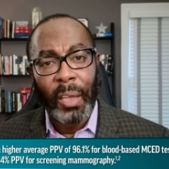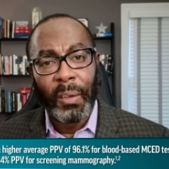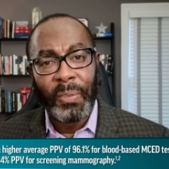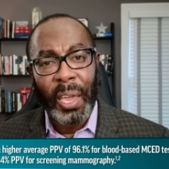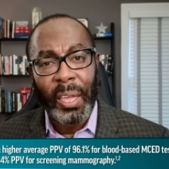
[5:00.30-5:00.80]
of
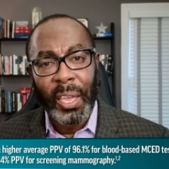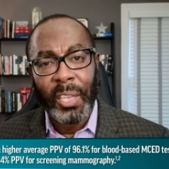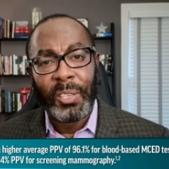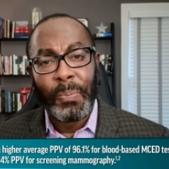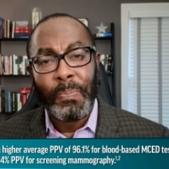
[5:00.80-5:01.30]
that
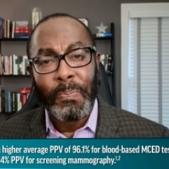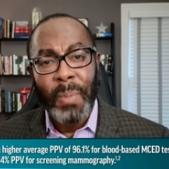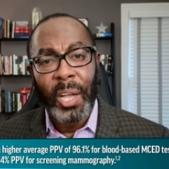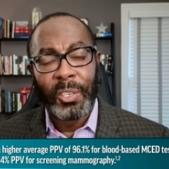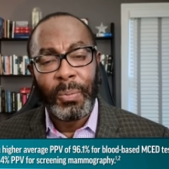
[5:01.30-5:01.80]
is
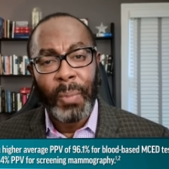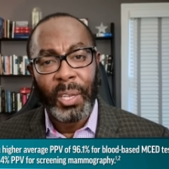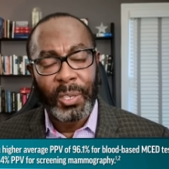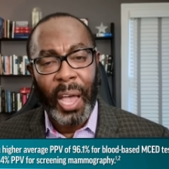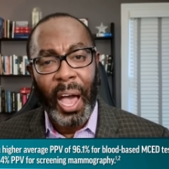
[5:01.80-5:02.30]
much,
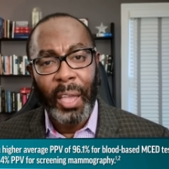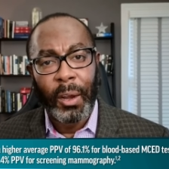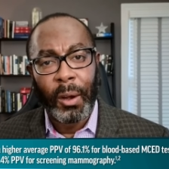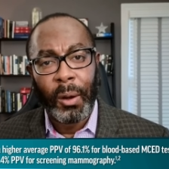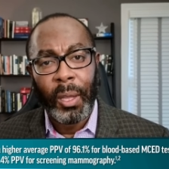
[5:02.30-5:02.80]
much
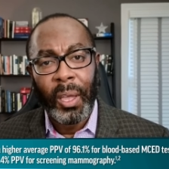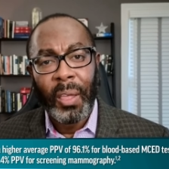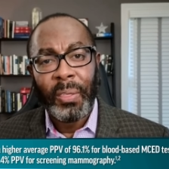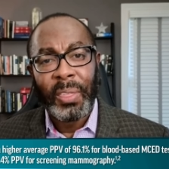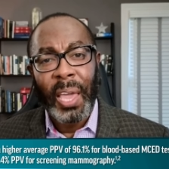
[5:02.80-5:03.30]
higher
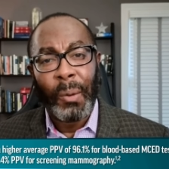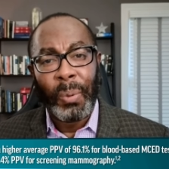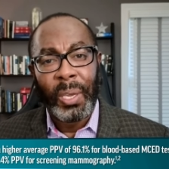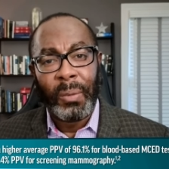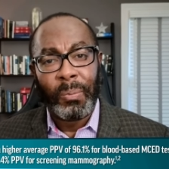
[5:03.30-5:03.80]
that we
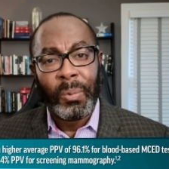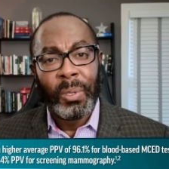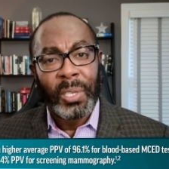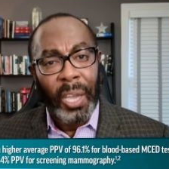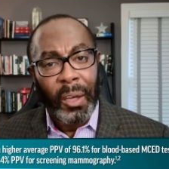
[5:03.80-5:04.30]
can
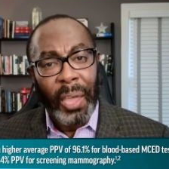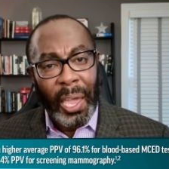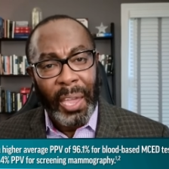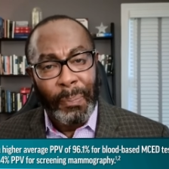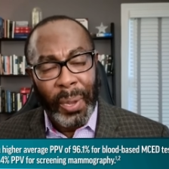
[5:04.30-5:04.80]
tell
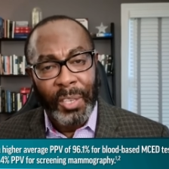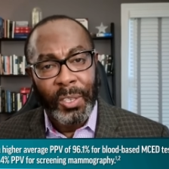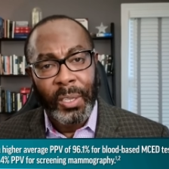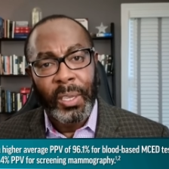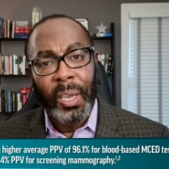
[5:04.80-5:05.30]
that
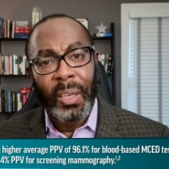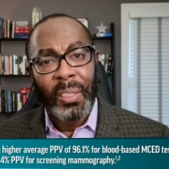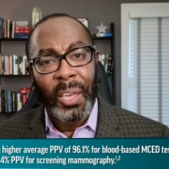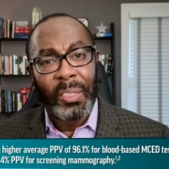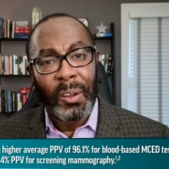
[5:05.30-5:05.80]
patient
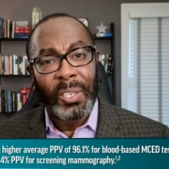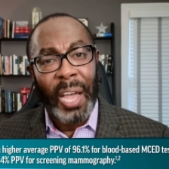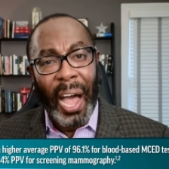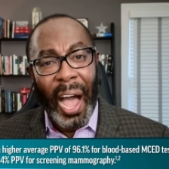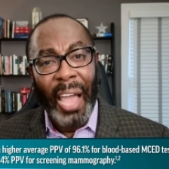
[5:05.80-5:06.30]
that there's a
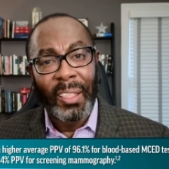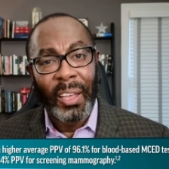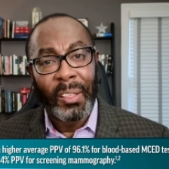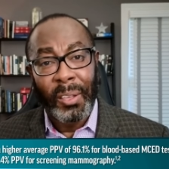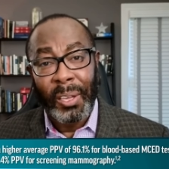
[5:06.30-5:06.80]
high
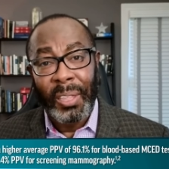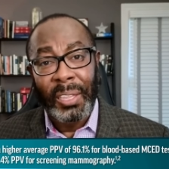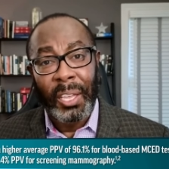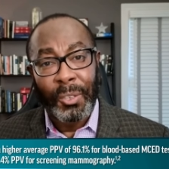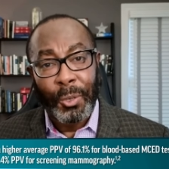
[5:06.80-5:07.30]
likelihood that
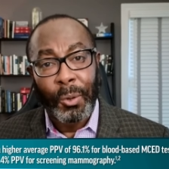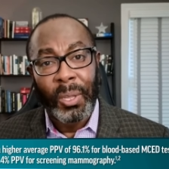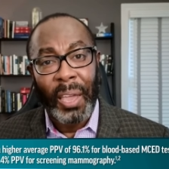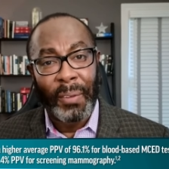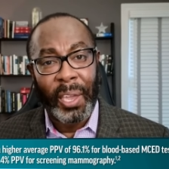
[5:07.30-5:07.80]
they truly
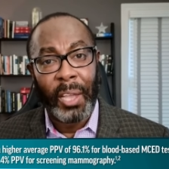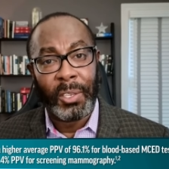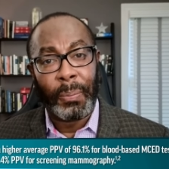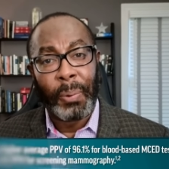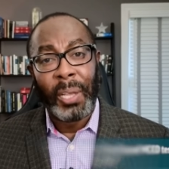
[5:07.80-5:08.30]
have a cancer
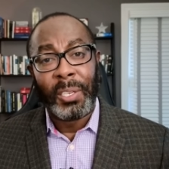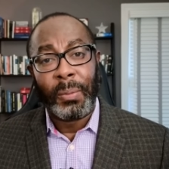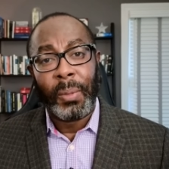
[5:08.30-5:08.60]
present.